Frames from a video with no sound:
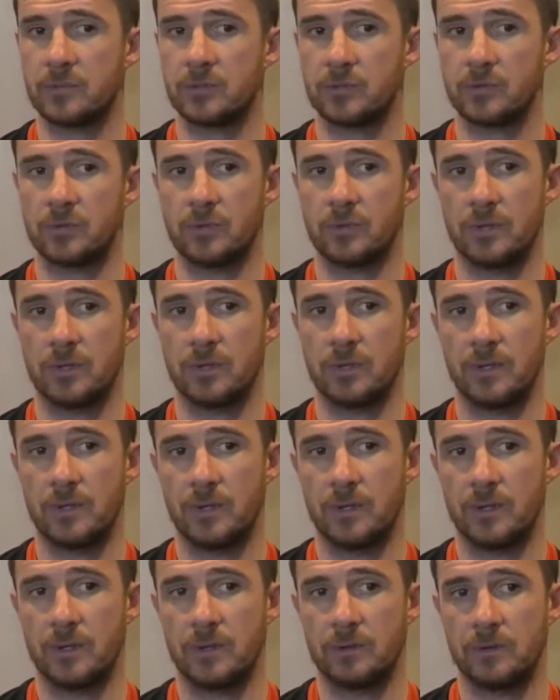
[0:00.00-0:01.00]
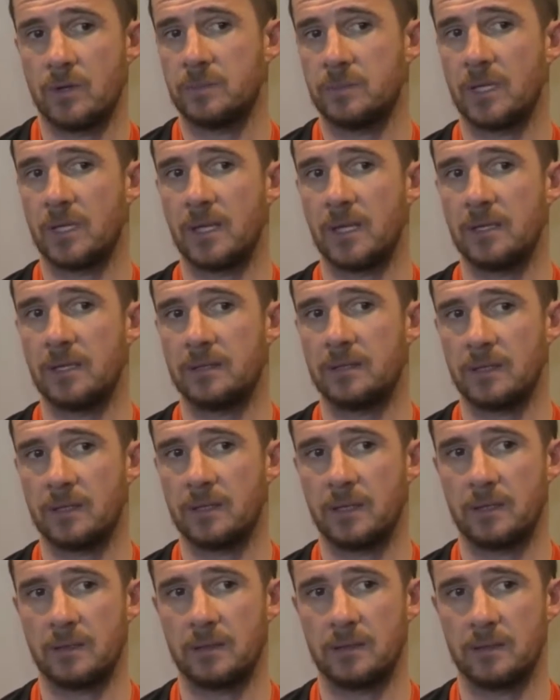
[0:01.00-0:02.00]
So I'm delighted
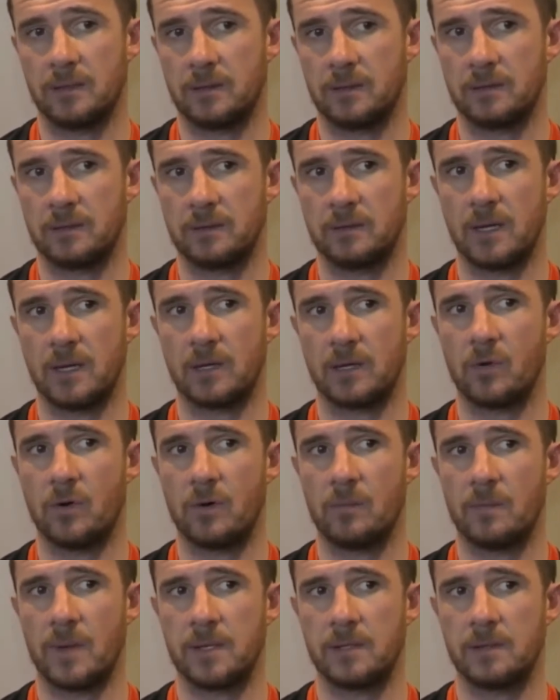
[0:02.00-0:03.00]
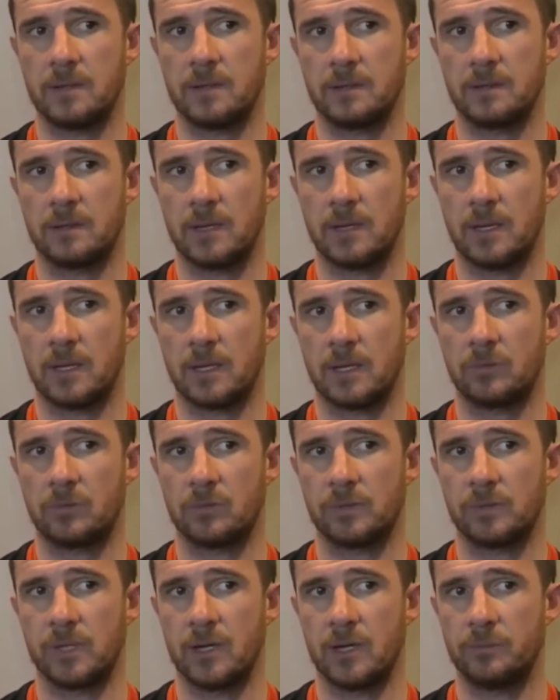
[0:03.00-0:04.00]
that I got him in, and it can
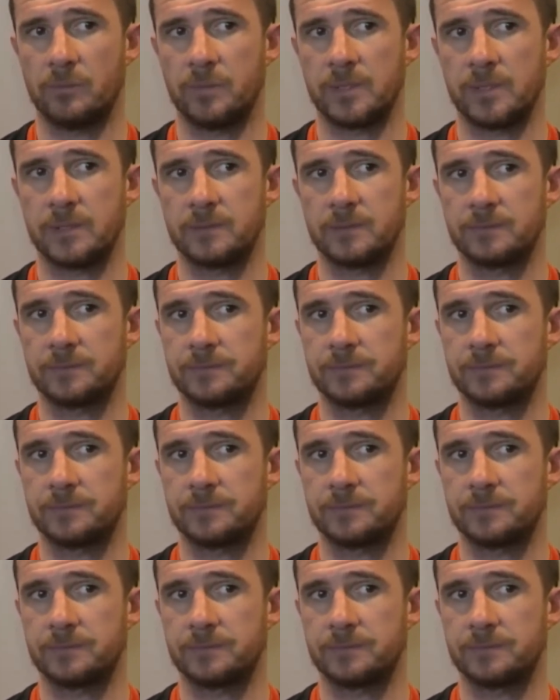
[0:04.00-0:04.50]
only help us.